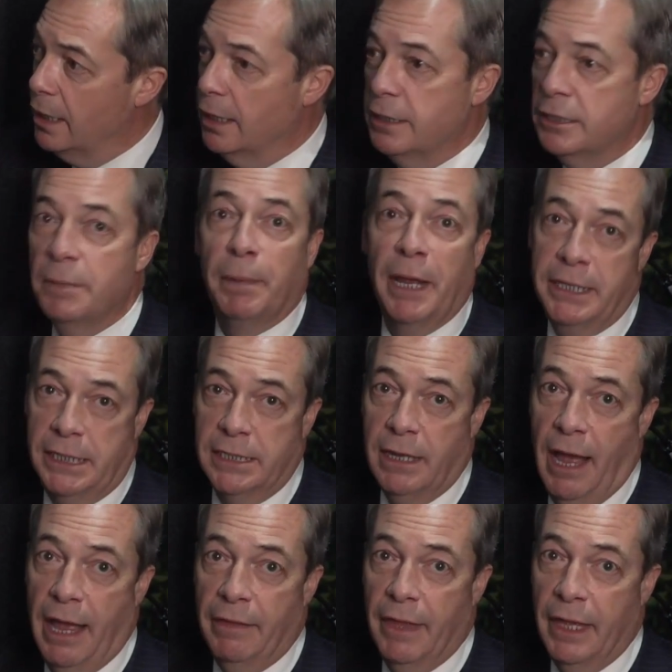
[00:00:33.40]
to places
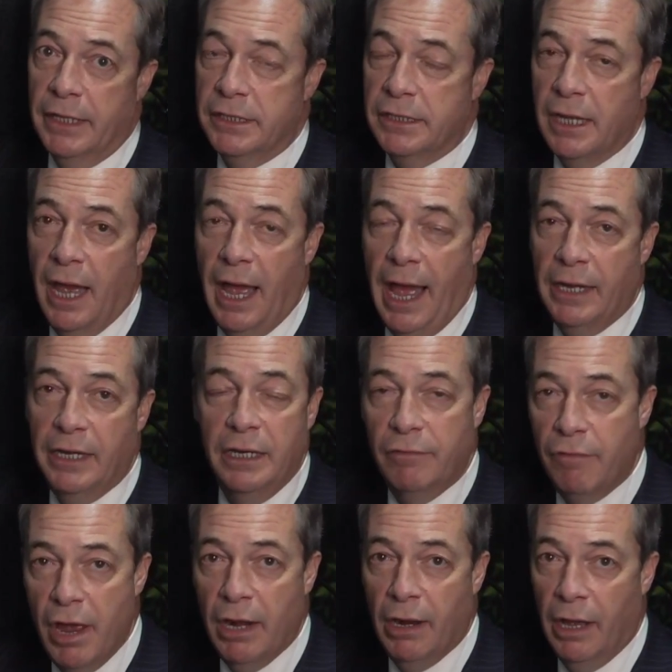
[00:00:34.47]
like this, and you
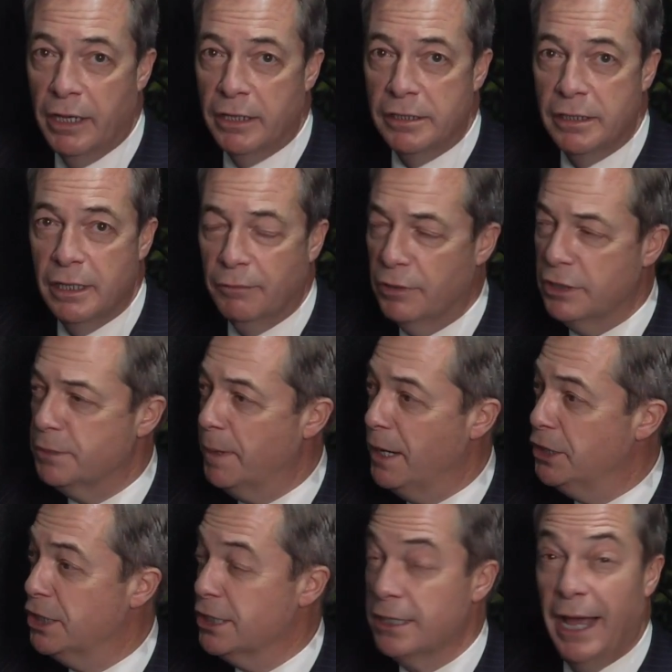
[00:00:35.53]
realise that with
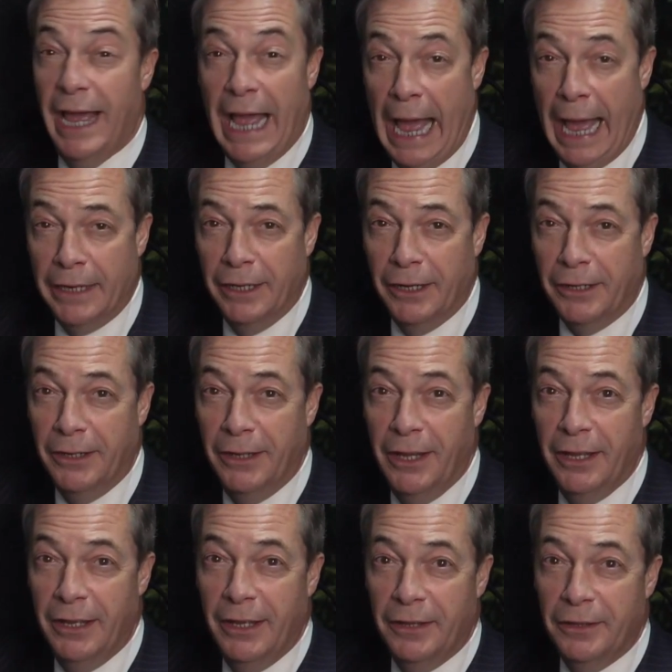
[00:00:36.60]
species like haddock,
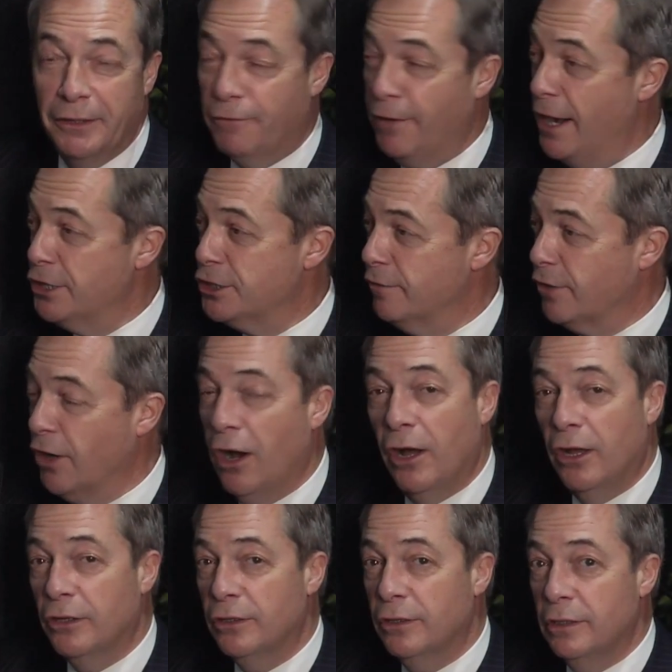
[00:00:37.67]
the French have
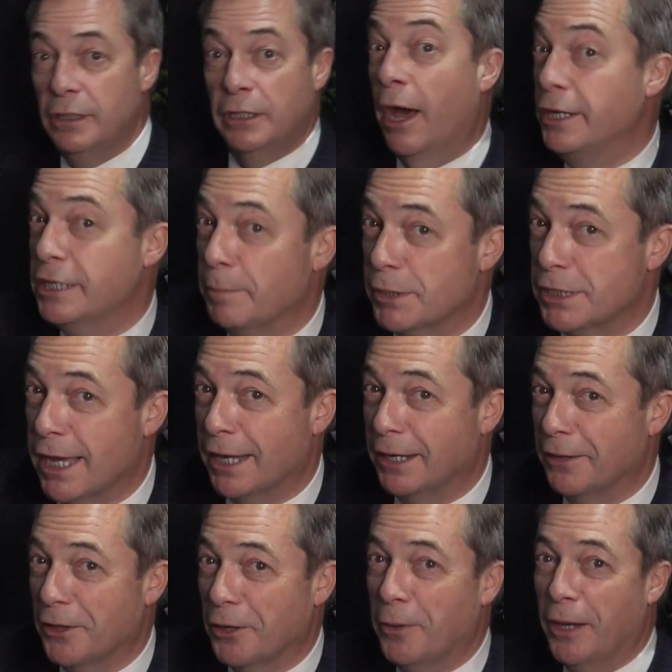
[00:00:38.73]
got 90%
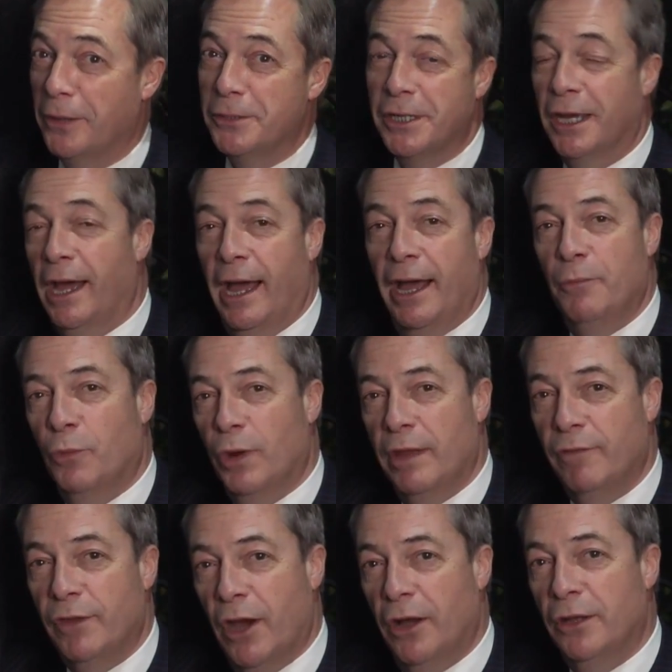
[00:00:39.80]
of the quota, and we've
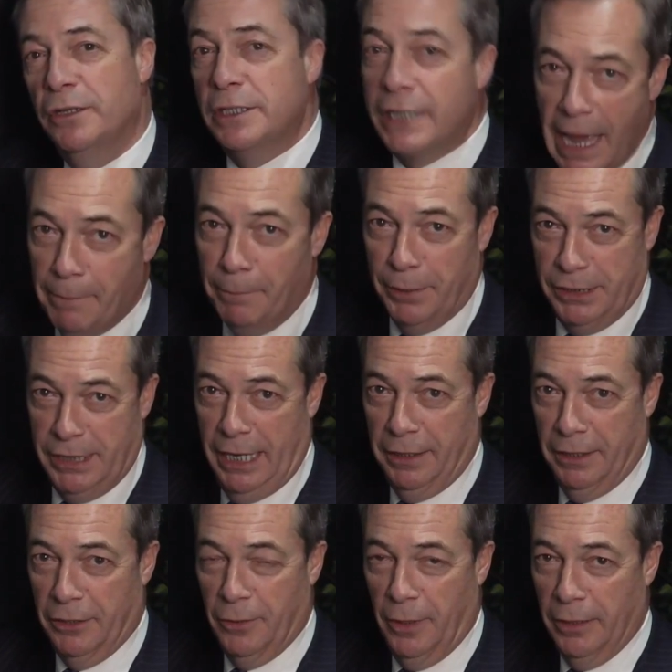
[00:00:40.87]
got 10% of
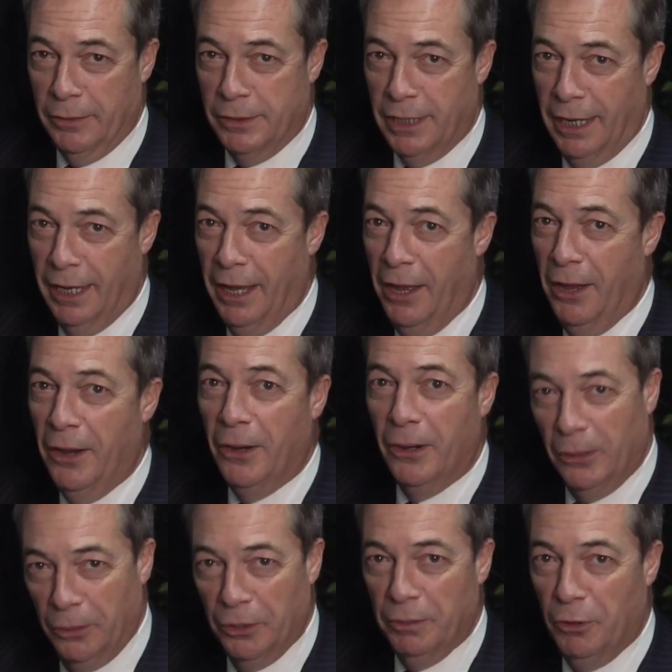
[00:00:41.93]
the quota.
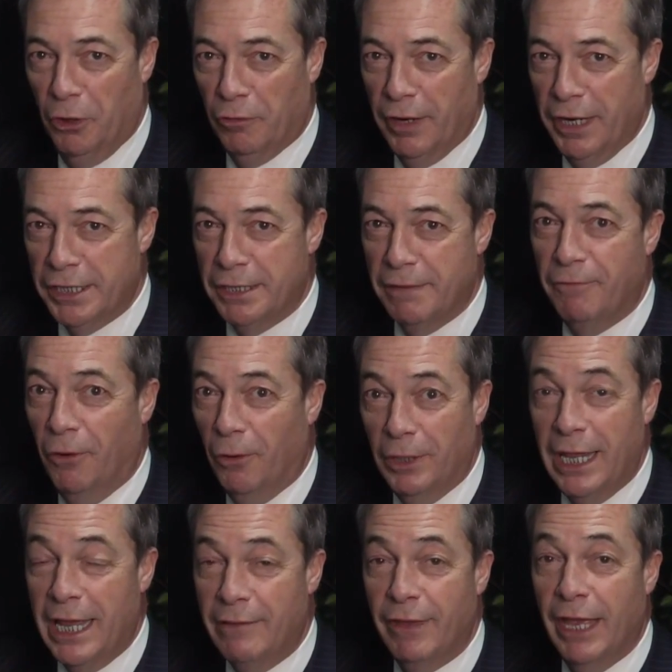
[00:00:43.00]
All the more reason for
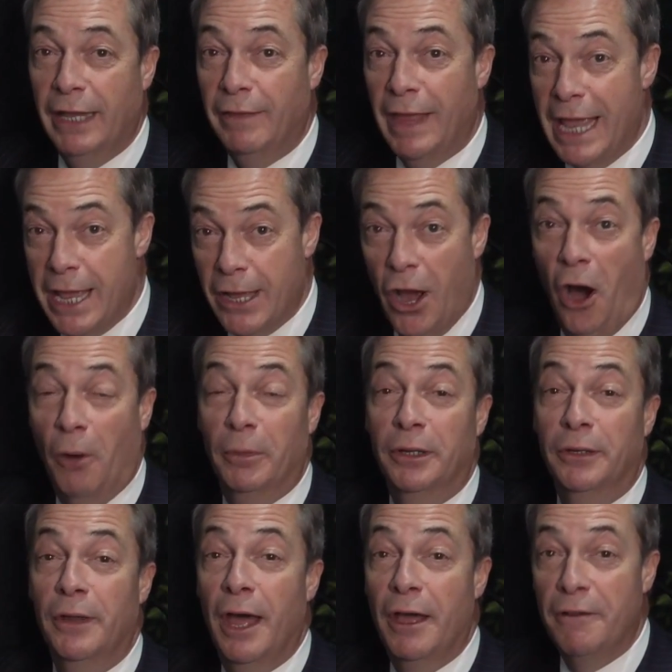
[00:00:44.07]
leaving the
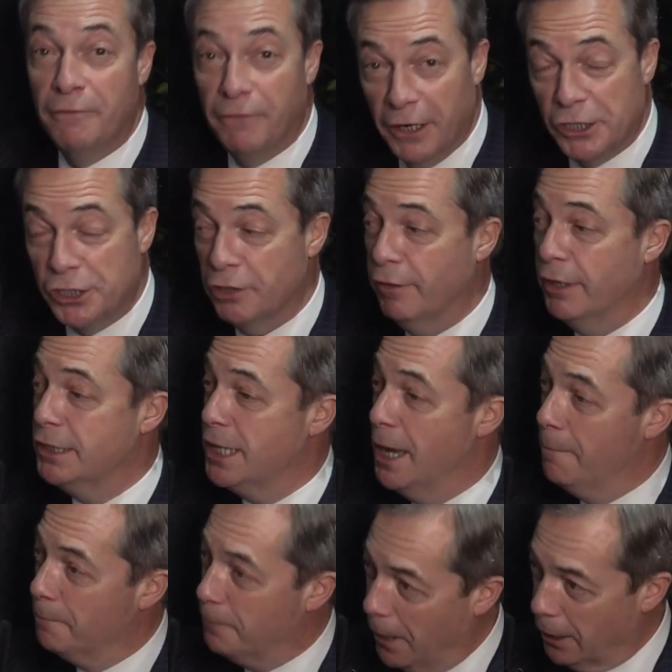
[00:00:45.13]
common fisheries
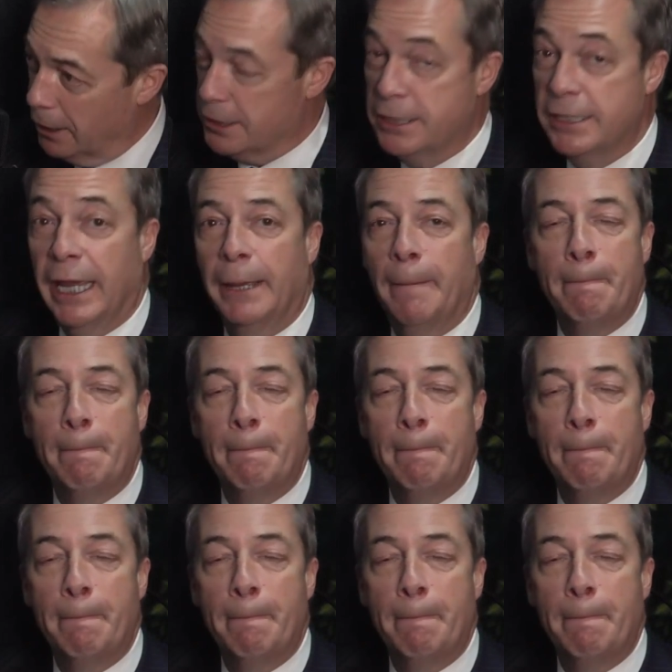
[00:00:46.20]
policy.